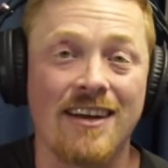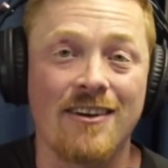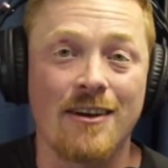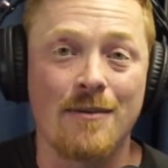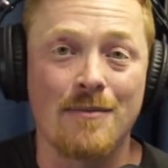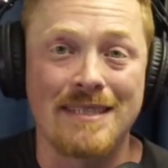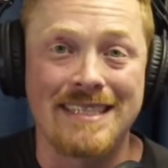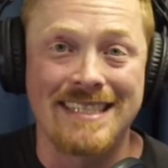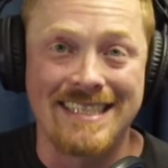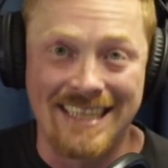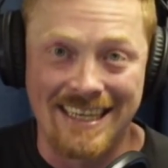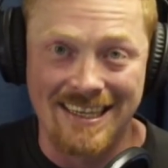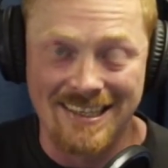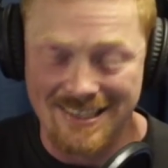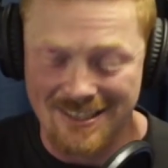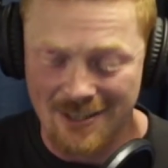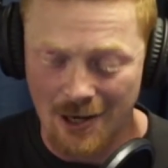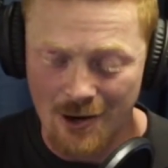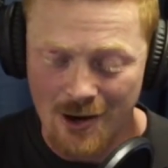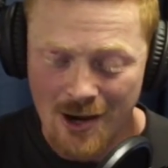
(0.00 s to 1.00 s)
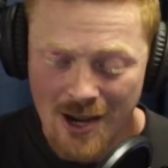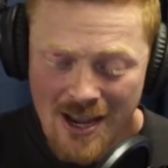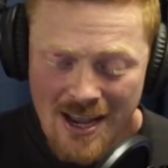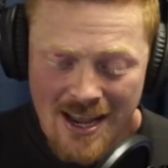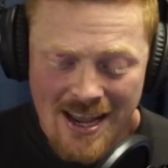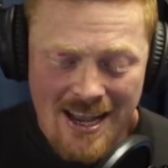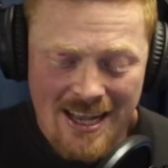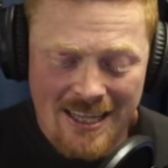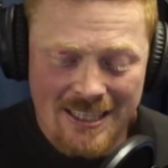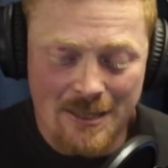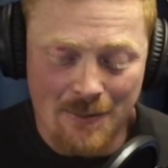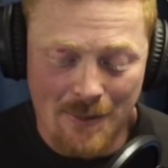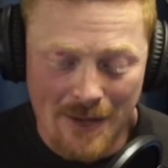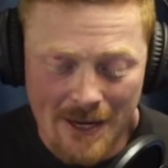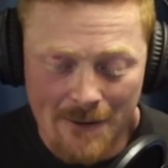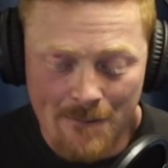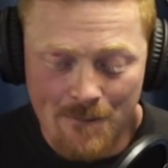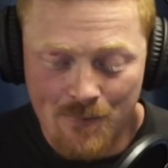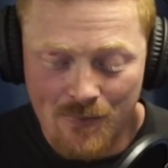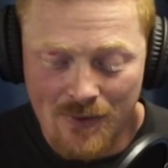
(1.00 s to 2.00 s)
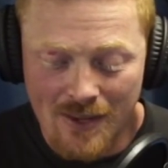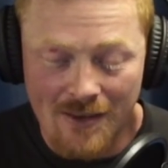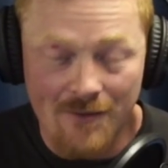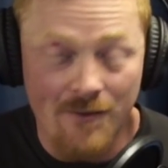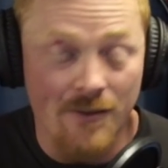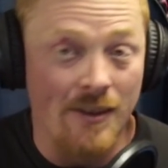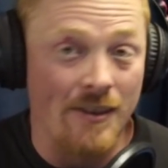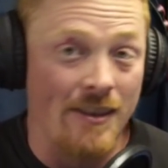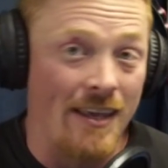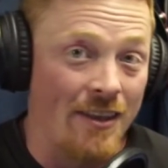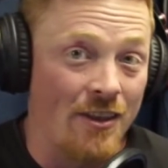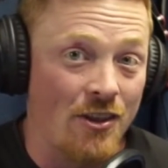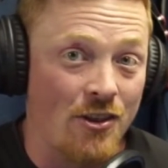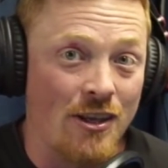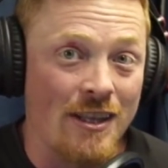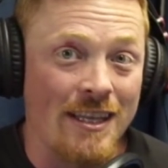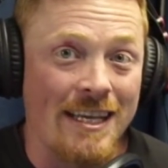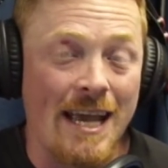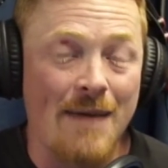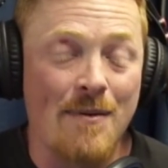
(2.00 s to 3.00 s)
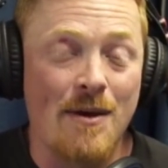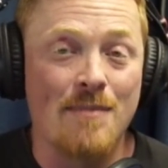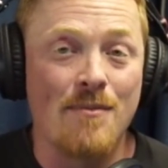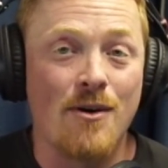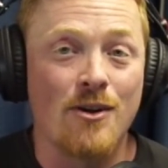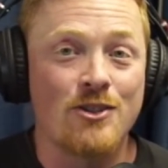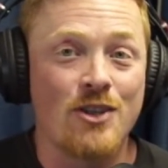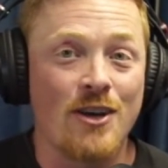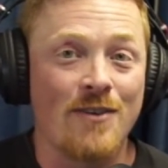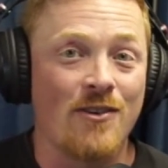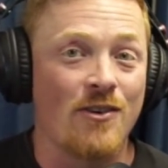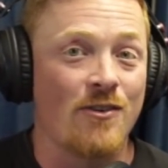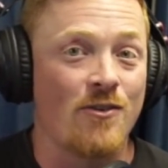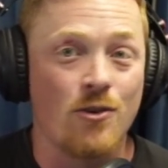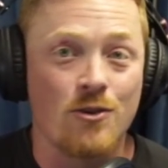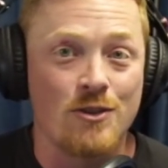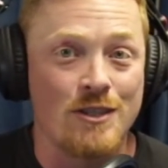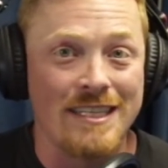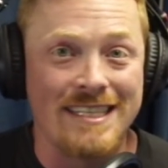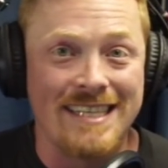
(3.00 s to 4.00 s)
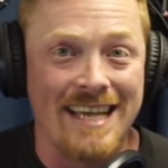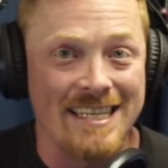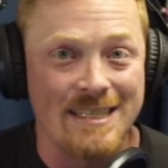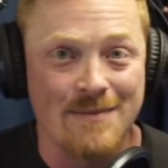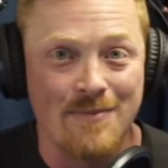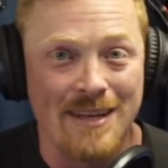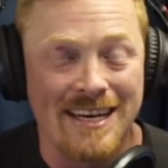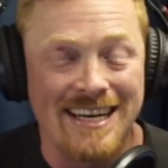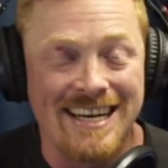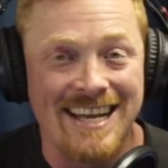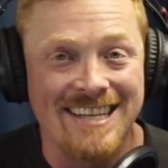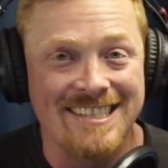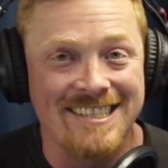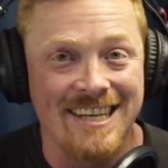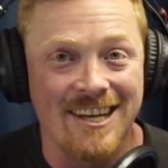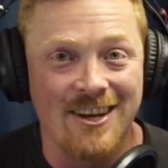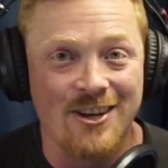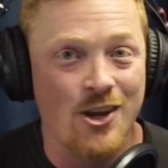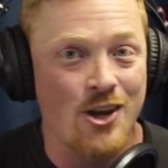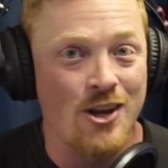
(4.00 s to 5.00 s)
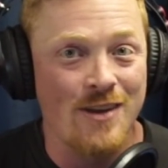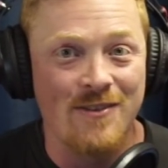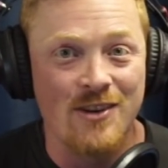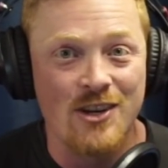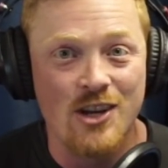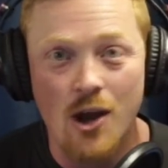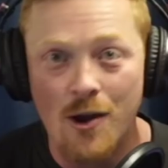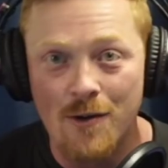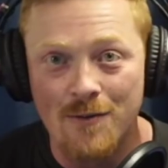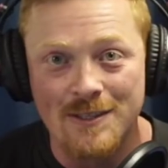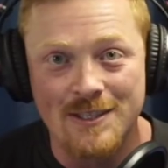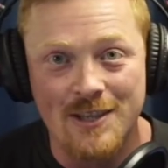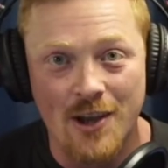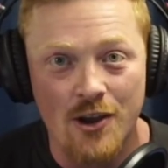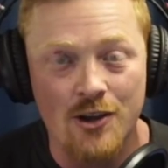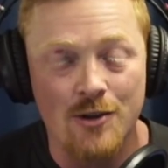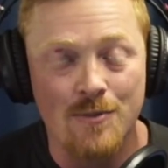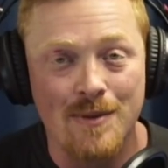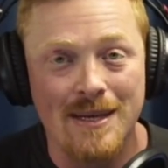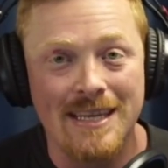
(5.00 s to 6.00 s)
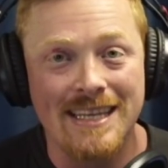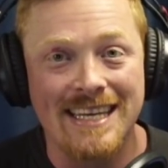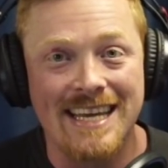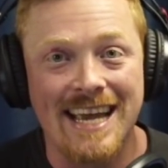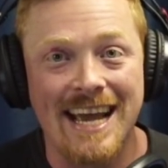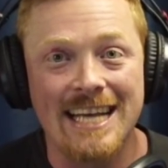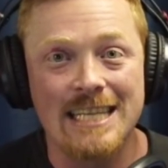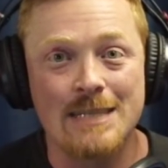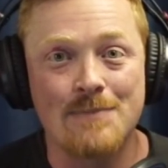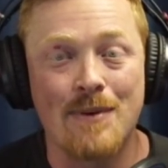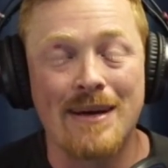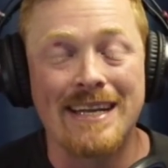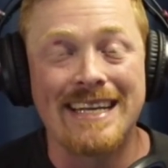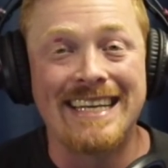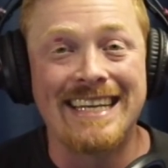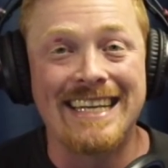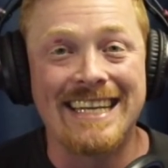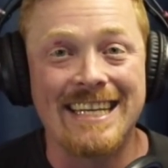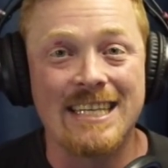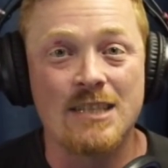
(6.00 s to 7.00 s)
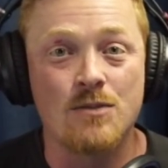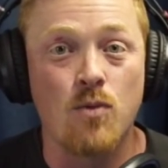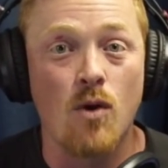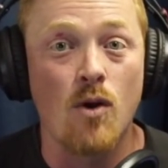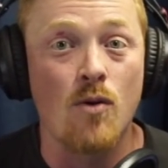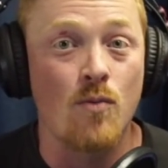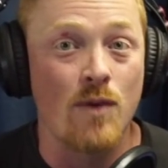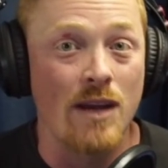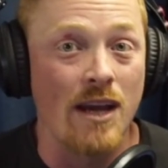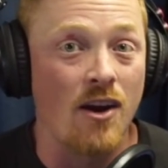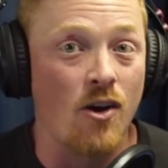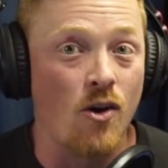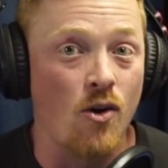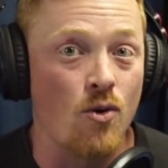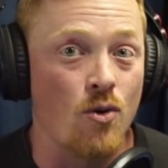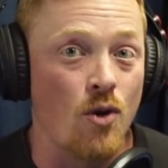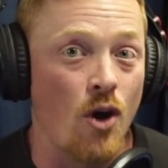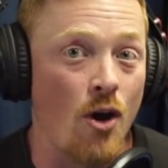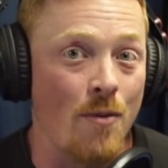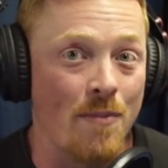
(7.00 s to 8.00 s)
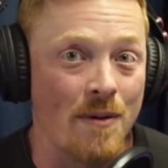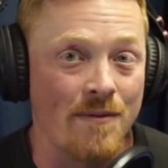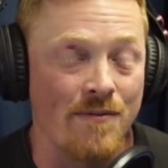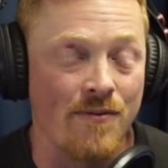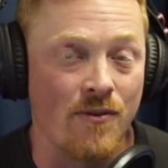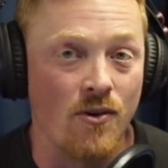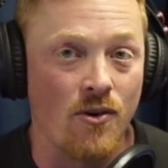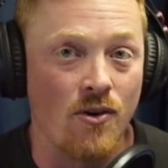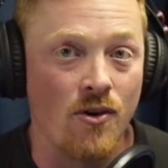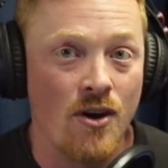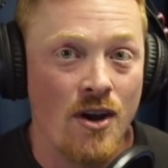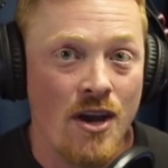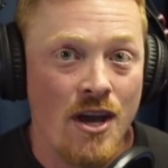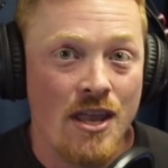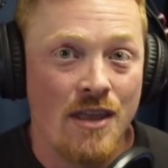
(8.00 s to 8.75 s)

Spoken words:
Larratt number 6. So, to me, the other thing that came out of Moldova, and of course this hasn't been announced yet, I don't even know if it's going to be the case, but it is what we are all hoping for.